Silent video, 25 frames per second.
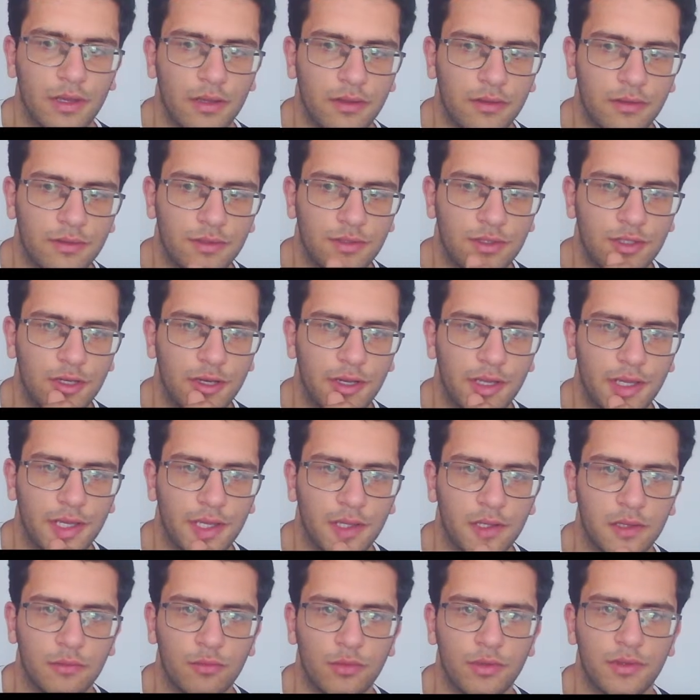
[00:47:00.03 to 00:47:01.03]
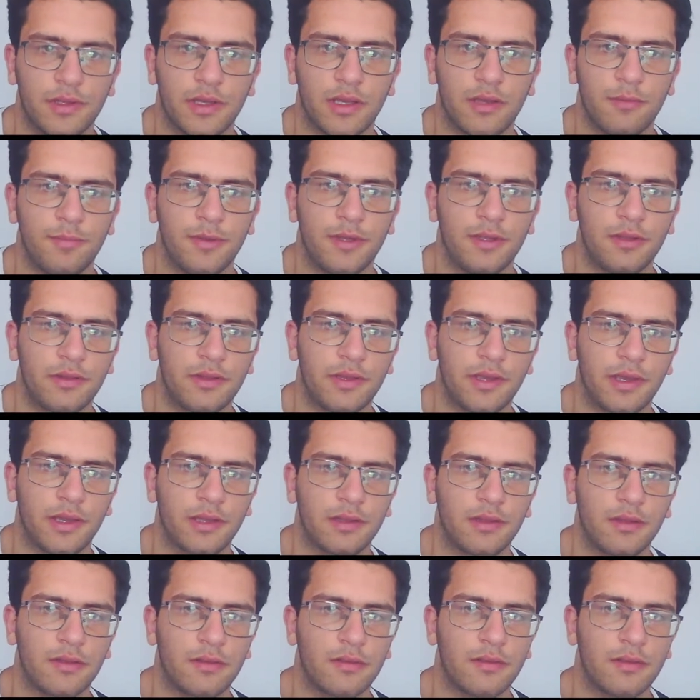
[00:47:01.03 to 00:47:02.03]
can't check and with a pin
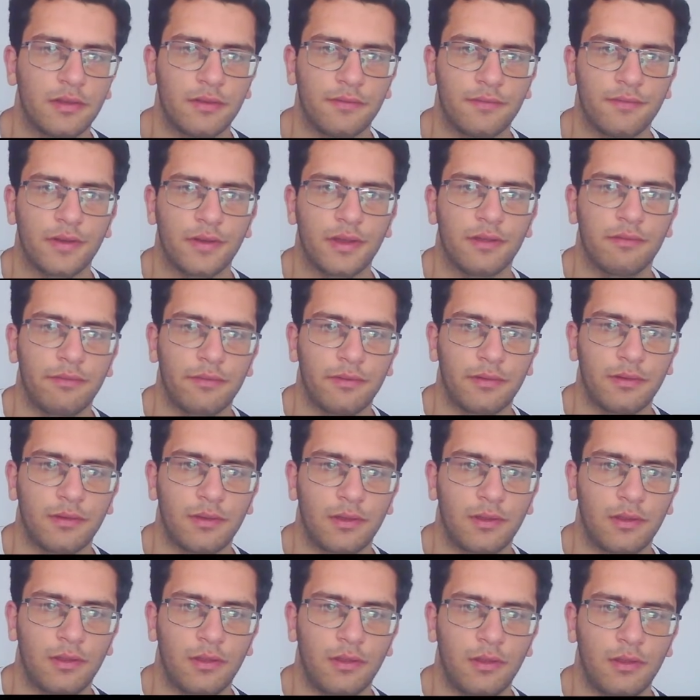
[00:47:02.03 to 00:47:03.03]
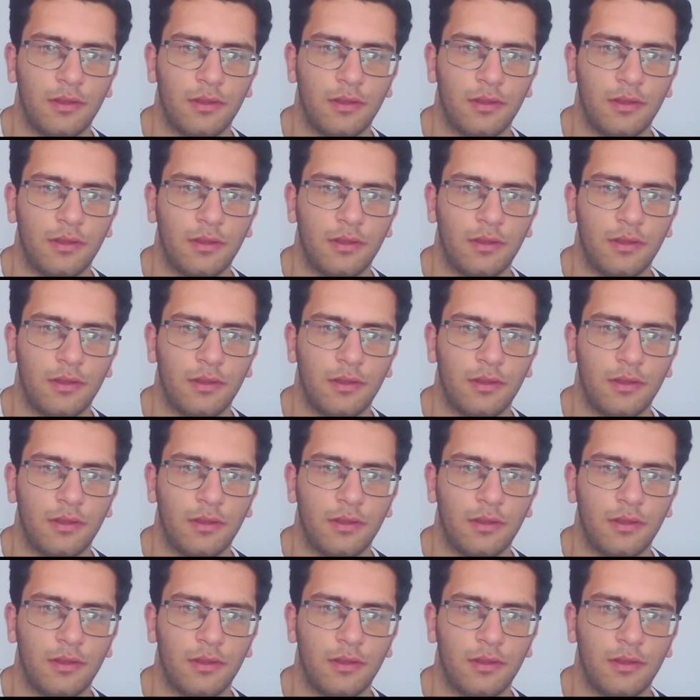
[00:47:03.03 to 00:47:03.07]
take this c5.